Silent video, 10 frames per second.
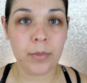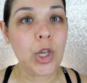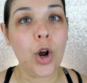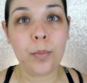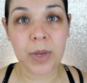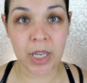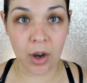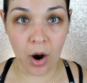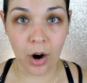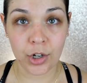you know,
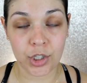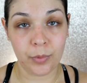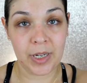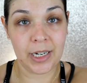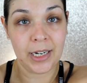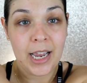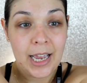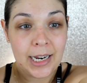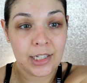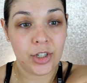PR, so we didn't
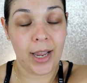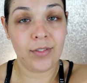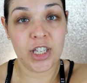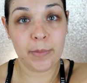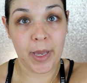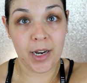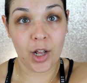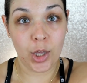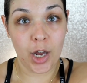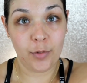necessarily have to spend
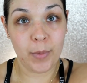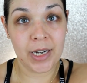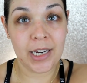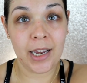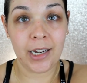a lot of money,